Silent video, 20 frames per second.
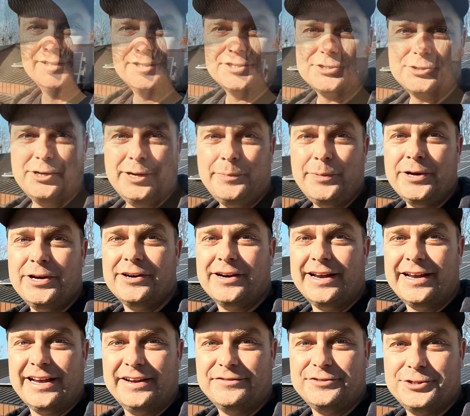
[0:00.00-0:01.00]
So up here
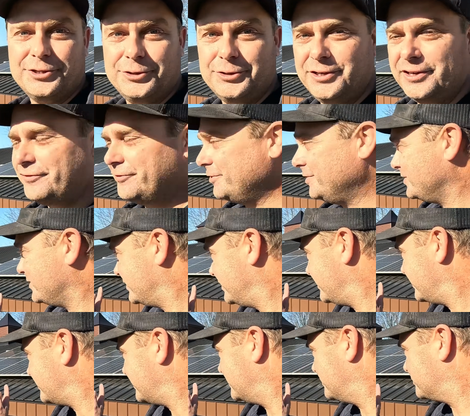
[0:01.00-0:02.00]
I have 2 different
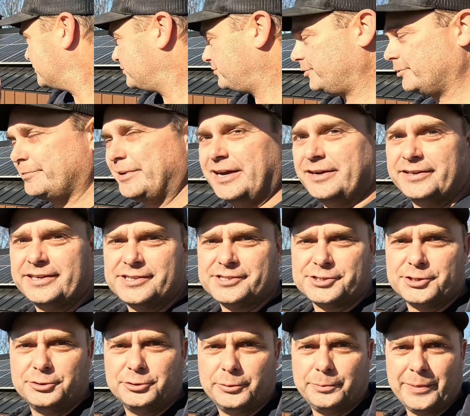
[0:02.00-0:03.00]
systems for mounting
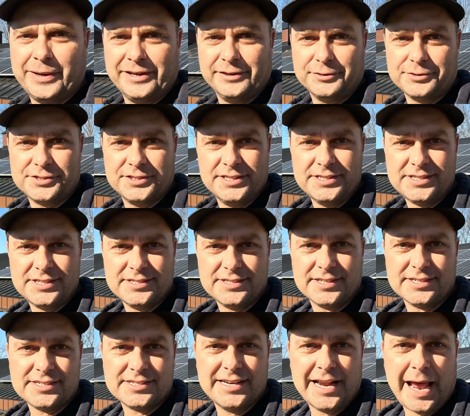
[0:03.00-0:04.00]
solar panels. This is
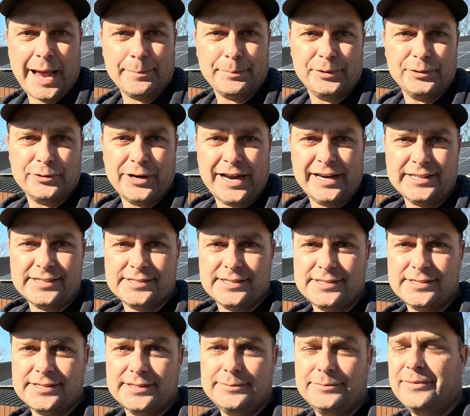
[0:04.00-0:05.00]
a Snap and Rack
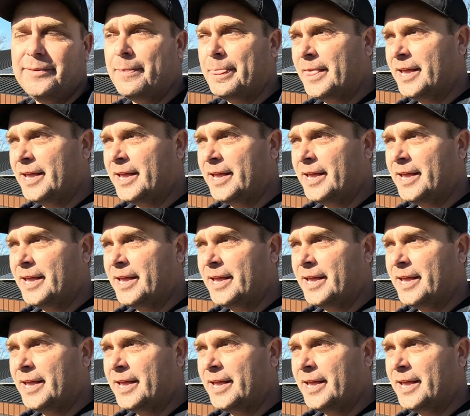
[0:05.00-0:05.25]
system.